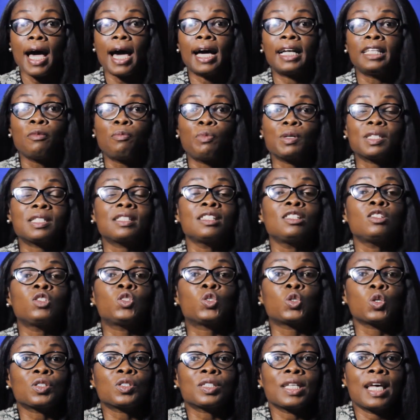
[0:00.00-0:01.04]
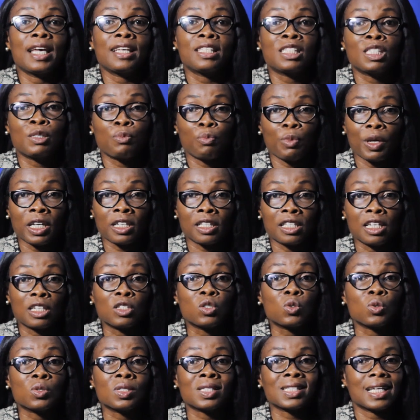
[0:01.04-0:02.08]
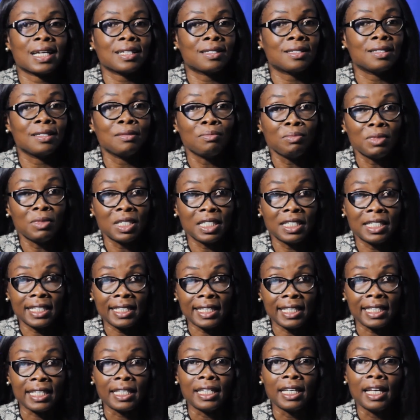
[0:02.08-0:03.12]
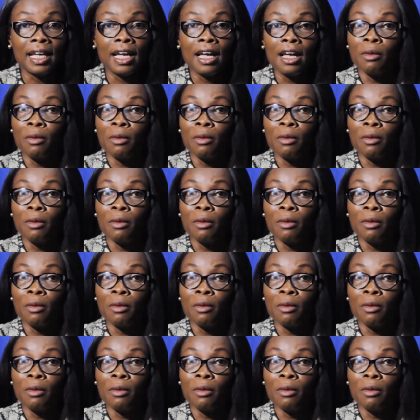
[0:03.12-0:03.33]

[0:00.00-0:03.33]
and the person is just expected to start immediately.